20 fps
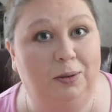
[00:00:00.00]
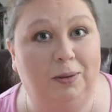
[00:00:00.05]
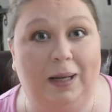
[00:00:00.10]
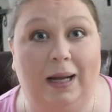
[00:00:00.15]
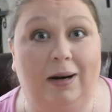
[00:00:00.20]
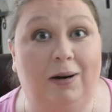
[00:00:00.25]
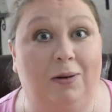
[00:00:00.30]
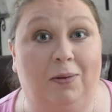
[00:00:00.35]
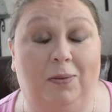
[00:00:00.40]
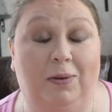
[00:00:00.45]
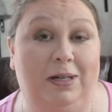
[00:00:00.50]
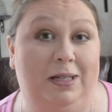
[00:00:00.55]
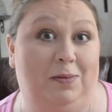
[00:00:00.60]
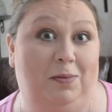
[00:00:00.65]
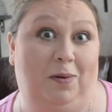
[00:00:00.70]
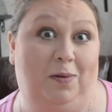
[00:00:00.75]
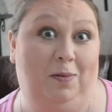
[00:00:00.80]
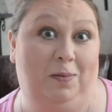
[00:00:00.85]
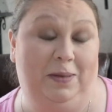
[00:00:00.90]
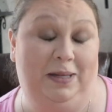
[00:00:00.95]
I don't know what his
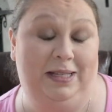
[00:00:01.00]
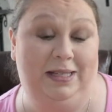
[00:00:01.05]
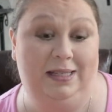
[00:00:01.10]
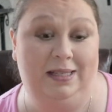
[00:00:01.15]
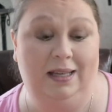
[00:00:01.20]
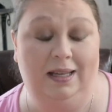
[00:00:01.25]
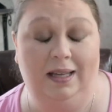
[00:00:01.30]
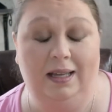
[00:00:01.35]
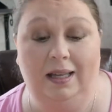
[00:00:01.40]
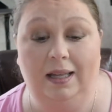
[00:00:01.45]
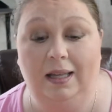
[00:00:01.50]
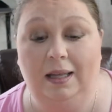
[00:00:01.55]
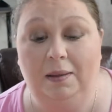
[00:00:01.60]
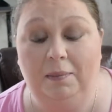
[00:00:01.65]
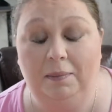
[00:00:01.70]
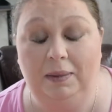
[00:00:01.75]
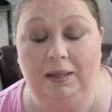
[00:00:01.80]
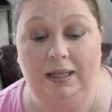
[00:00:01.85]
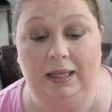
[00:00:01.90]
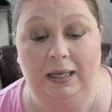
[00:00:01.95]
problem is.
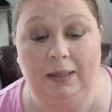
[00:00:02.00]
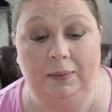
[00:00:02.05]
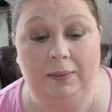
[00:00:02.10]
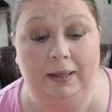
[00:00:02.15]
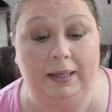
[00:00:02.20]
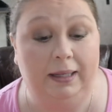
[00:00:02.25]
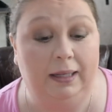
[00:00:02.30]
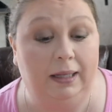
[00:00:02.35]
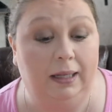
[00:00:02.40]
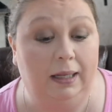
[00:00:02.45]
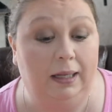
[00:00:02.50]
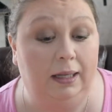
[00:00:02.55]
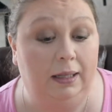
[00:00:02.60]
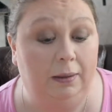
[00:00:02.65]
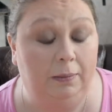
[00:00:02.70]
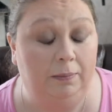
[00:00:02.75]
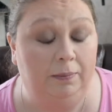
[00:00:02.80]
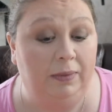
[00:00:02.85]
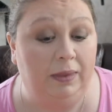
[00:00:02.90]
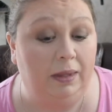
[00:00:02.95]
But anyway,
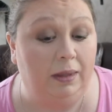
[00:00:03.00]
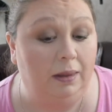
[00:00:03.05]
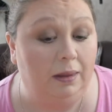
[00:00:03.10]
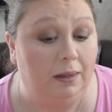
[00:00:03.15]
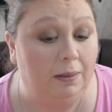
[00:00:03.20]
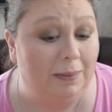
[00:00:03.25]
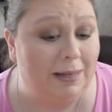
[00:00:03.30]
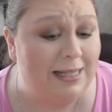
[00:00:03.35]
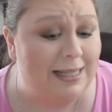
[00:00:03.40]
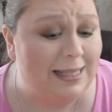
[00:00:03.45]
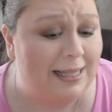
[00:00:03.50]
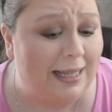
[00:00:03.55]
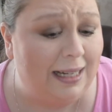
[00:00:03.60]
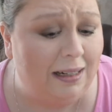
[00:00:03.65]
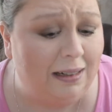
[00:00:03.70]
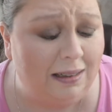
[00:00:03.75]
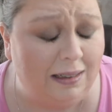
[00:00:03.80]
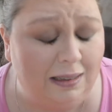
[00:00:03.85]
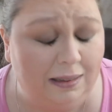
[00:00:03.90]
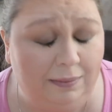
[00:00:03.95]
um, the
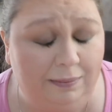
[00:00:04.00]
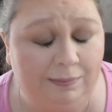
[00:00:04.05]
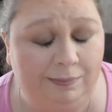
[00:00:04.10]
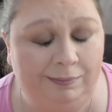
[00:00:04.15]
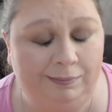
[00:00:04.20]
mascara,